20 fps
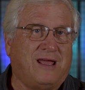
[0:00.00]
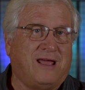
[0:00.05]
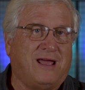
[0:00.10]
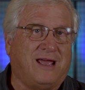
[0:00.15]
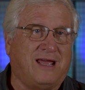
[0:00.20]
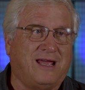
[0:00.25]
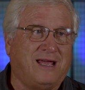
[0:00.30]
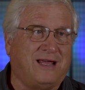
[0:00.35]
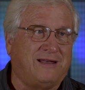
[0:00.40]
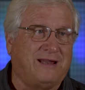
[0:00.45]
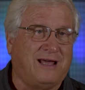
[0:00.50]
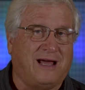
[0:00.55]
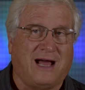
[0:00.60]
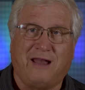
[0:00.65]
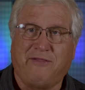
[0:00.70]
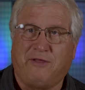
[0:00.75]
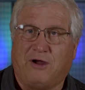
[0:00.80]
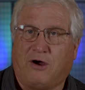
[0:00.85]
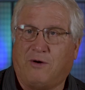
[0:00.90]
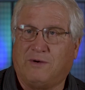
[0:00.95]
And
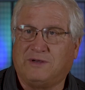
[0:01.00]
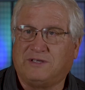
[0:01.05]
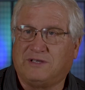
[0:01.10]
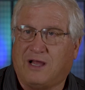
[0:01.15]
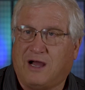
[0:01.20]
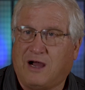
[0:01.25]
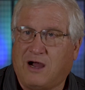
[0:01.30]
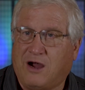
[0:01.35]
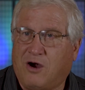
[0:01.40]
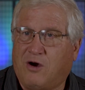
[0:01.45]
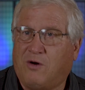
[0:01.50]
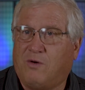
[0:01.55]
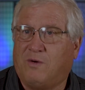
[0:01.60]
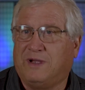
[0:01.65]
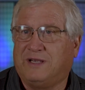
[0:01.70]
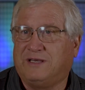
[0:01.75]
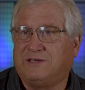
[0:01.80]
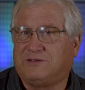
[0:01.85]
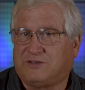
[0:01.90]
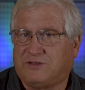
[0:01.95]
I
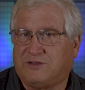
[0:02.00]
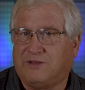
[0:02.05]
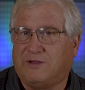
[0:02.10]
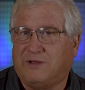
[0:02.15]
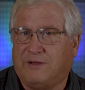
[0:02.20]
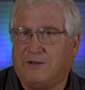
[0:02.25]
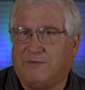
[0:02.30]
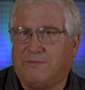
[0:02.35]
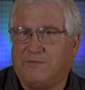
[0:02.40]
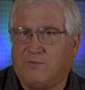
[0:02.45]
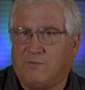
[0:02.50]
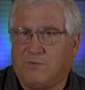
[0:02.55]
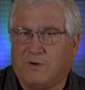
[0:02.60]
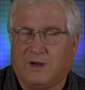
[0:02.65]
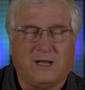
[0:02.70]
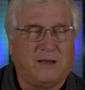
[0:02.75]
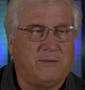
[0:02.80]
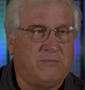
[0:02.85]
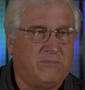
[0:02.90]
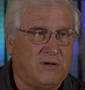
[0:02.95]
always
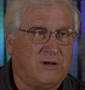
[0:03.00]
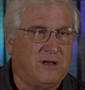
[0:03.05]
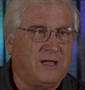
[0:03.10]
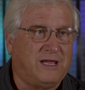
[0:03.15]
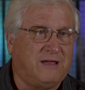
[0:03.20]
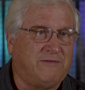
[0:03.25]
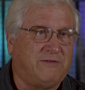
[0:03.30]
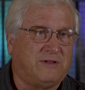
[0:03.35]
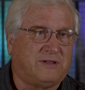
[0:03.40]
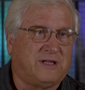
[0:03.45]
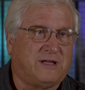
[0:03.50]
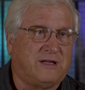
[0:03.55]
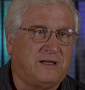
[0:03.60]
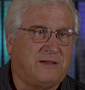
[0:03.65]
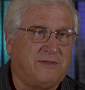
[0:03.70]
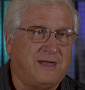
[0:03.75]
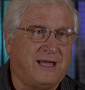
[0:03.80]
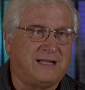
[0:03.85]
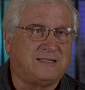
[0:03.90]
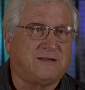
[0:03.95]
really believe
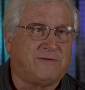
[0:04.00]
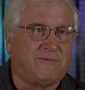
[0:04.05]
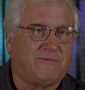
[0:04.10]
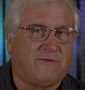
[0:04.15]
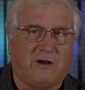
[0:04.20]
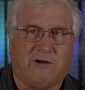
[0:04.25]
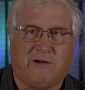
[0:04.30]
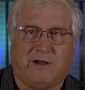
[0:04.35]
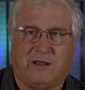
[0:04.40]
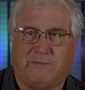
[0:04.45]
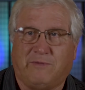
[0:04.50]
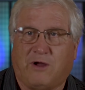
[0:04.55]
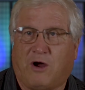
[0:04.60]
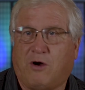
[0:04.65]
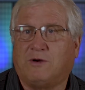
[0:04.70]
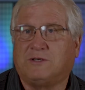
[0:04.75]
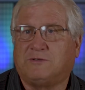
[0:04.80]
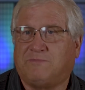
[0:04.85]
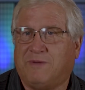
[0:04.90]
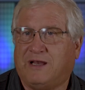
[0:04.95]
that that's
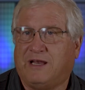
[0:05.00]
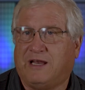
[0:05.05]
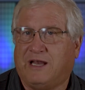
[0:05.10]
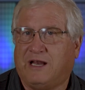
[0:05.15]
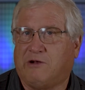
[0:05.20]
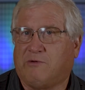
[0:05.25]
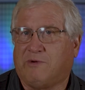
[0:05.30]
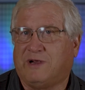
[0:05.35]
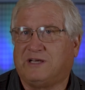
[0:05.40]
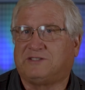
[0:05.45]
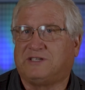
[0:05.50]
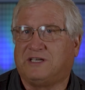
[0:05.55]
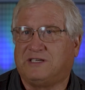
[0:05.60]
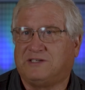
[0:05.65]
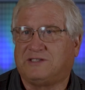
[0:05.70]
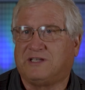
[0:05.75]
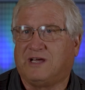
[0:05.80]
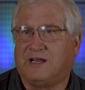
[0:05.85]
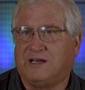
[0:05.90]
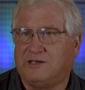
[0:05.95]
always been an interesting
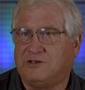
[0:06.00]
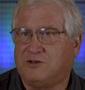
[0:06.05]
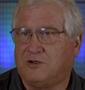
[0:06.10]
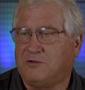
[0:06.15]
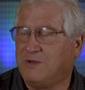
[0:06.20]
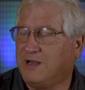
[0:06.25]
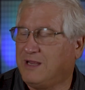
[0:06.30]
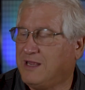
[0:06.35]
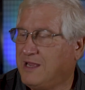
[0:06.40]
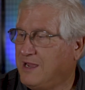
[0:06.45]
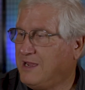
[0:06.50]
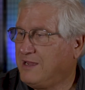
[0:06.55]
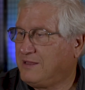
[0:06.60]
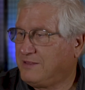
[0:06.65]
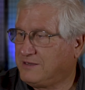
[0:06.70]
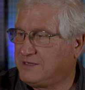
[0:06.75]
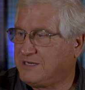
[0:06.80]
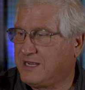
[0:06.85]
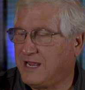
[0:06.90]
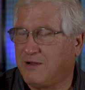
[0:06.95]
study to me.
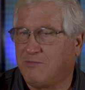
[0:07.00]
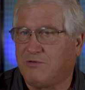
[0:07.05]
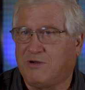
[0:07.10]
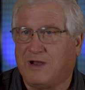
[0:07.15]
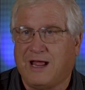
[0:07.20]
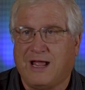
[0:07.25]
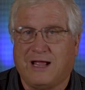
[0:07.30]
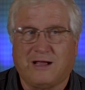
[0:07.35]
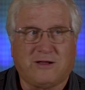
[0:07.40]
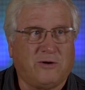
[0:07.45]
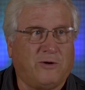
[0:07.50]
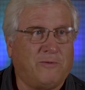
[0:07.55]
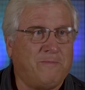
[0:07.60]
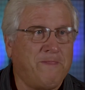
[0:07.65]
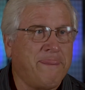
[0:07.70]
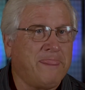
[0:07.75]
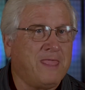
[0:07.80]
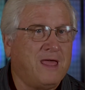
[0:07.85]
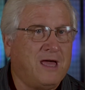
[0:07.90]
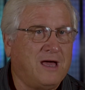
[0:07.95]
The tabernacle,
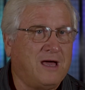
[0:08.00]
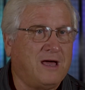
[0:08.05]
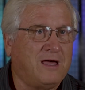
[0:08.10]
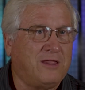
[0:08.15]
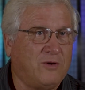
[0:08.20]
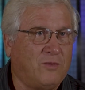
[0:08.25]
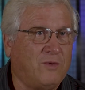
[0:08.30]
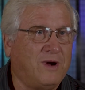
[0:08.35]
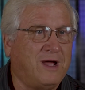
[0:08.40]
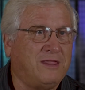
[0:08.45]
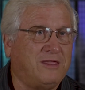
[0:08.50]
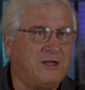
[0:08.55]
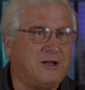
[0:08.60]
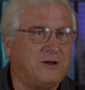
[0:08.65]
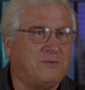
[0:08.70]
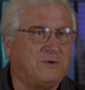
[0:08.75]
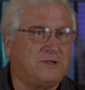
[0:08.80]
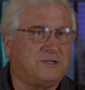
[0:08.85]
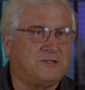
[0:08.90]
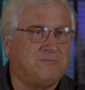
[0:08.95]
the way that
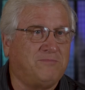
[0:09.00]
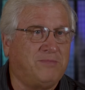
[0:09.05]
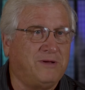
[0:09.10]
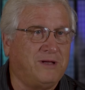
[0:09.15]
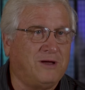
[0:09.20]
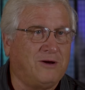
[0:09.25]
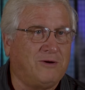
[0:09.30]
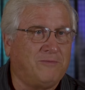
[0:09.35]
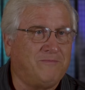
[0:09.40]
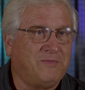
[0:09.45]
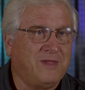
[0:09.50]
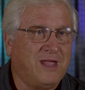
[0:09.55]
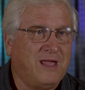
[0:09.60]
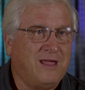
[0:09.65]
it was built.